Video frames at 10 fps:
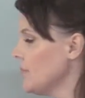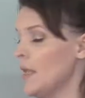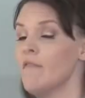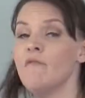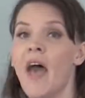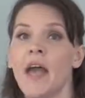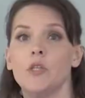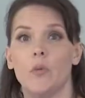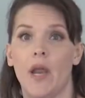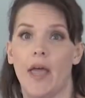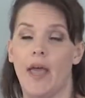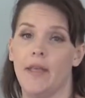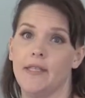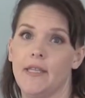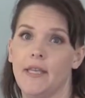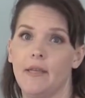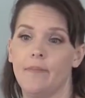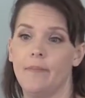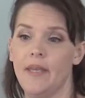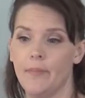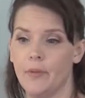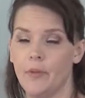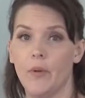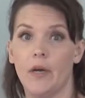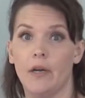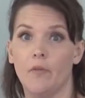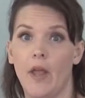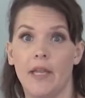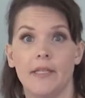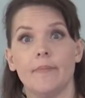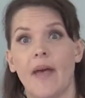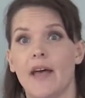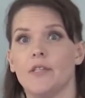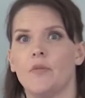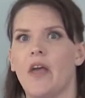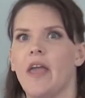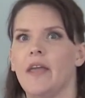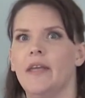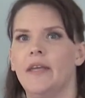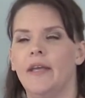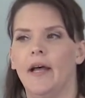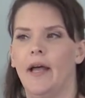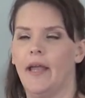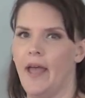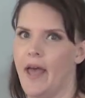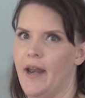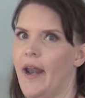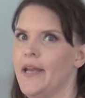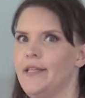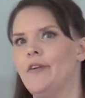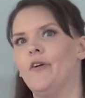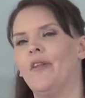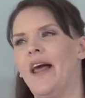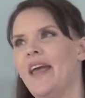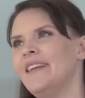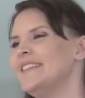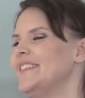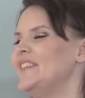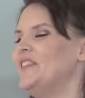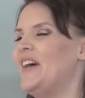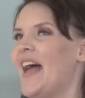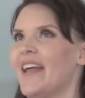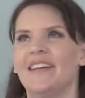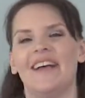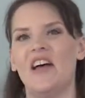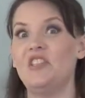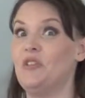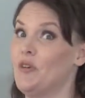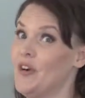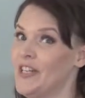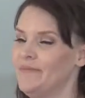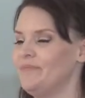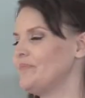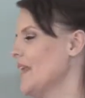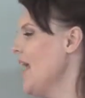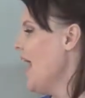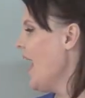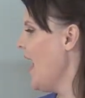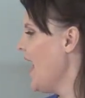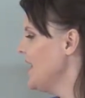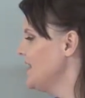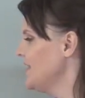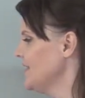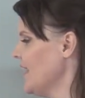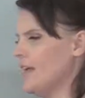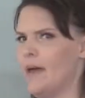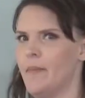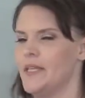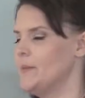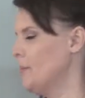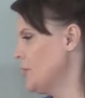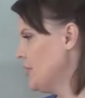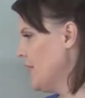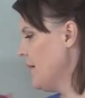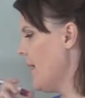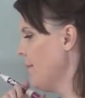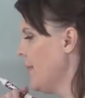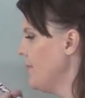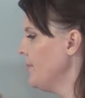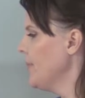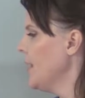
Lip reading: In fact, when I see people who are ready to pass away, like I had a 19-year-old client who I adored, and God, kind of makes me emotional thinking about him, but